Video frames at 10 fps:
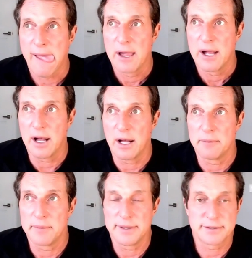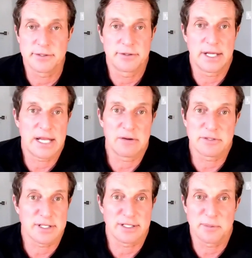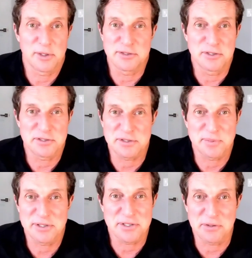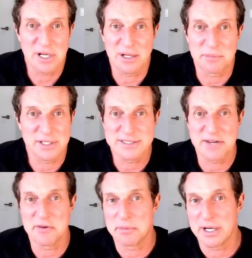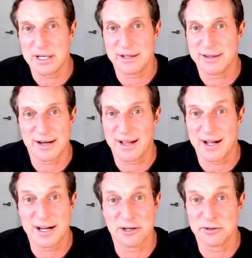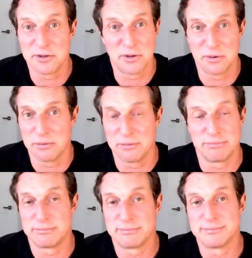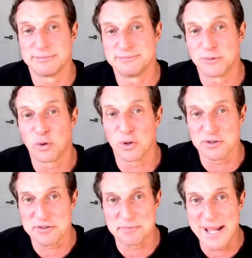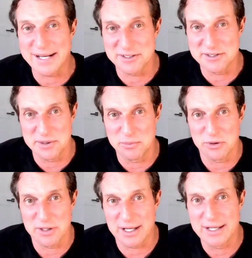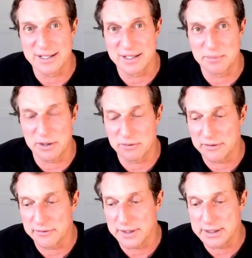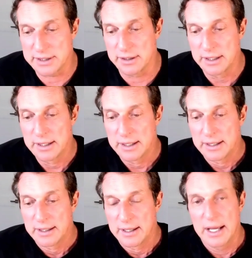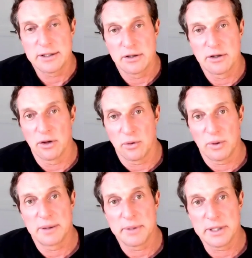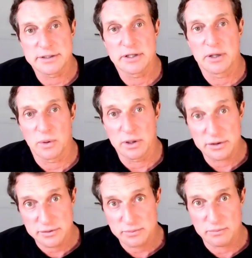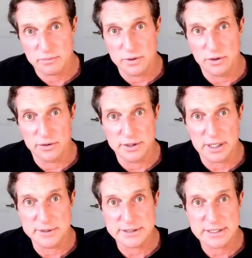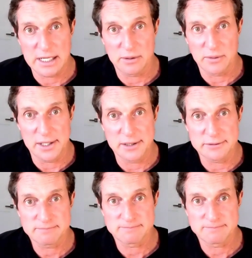Um, and so then I was like the most useless person around because everybody that I hired knew orders of magnitude more than I did about whatever they did. And you know the way the military works when you're the dumbest guy around,